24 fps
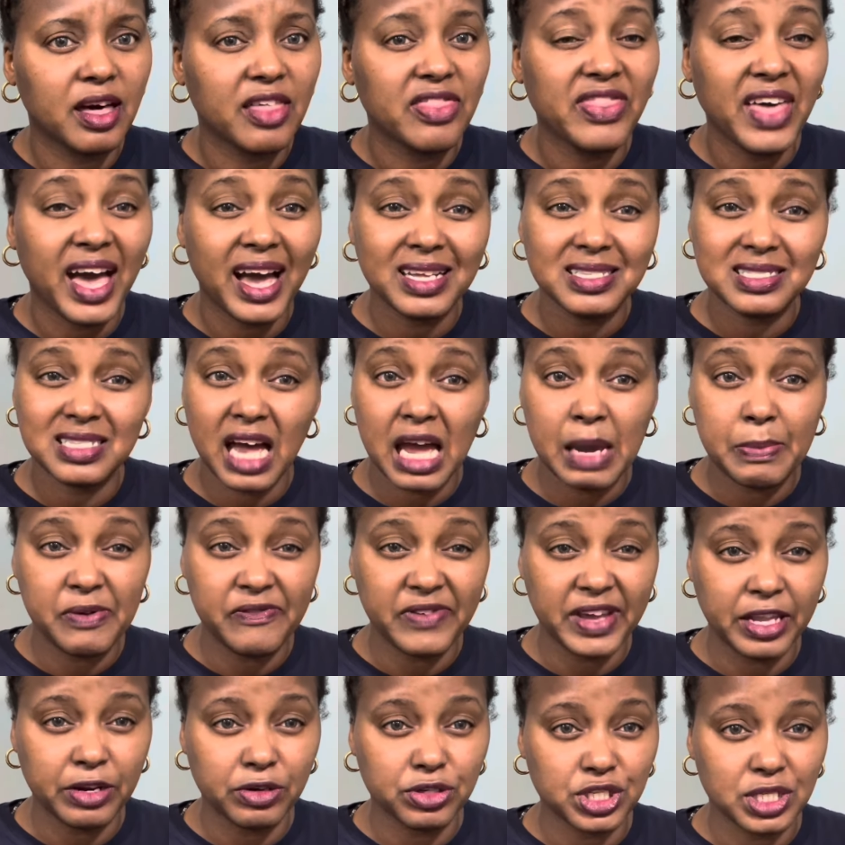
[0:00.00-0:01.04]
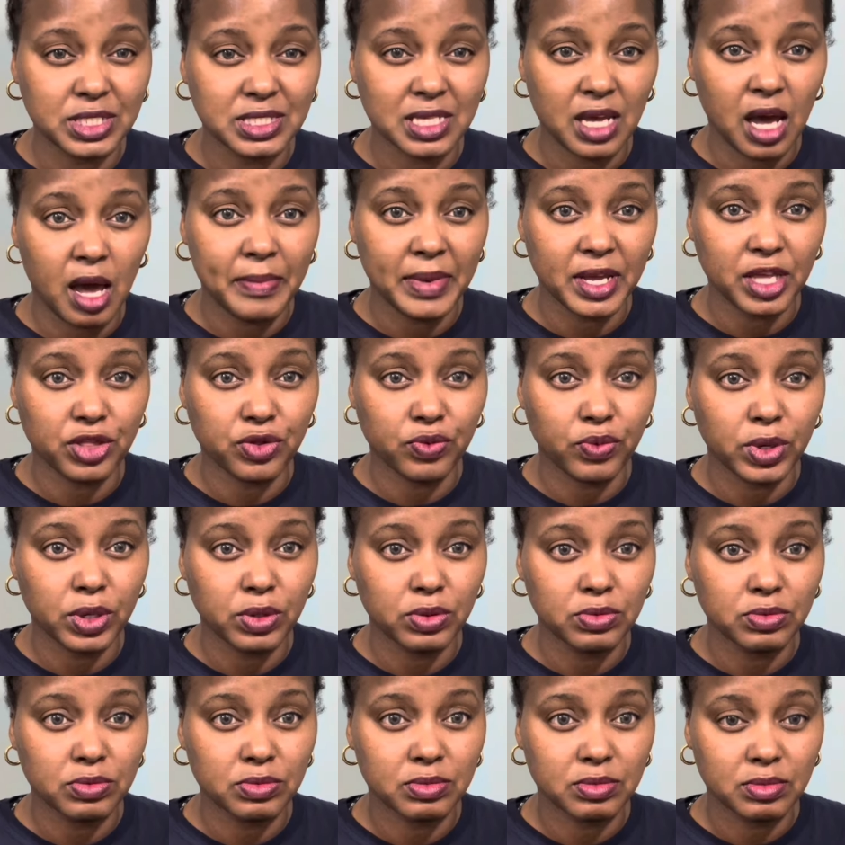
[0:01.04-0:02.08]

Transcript: That type of energy is coming through.